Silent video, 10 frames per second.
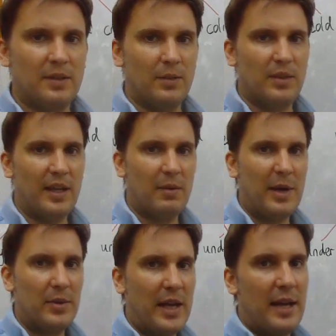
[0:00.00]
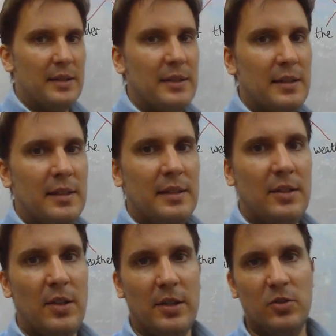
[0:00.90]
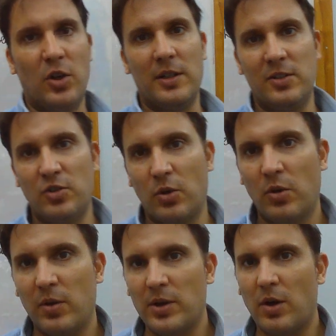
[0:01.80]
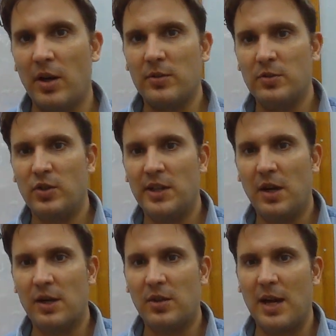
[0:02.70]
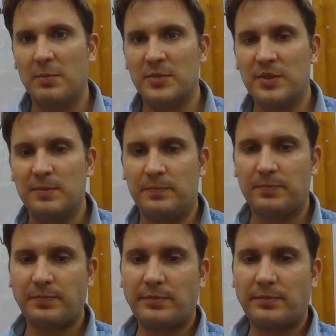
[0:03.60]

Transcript: You can think about that. You can try and draw your own tree diagrams.